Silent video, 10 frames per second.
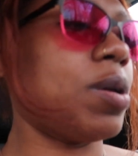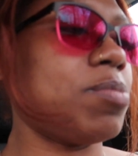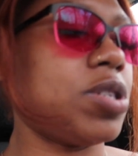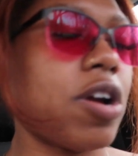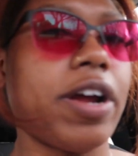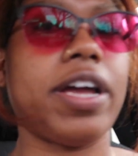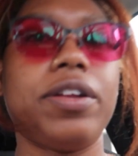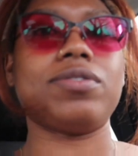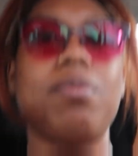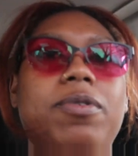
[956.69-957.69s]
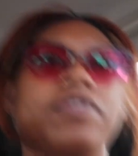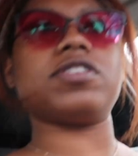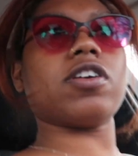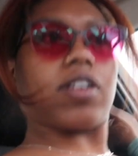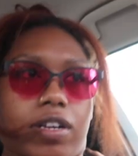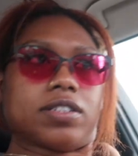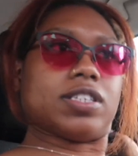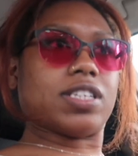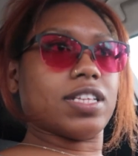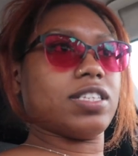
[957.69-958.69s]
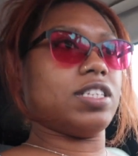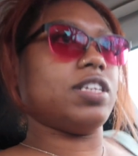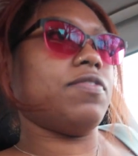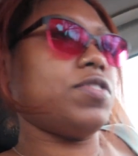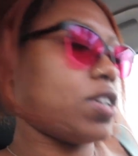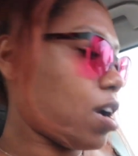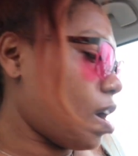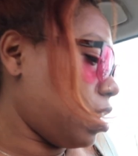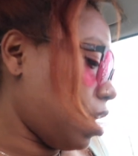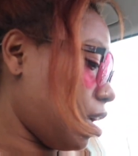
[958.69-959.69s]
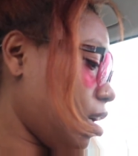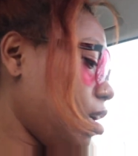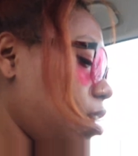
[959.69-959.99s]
I'm sorry, I know some of us are sensitive to Kanye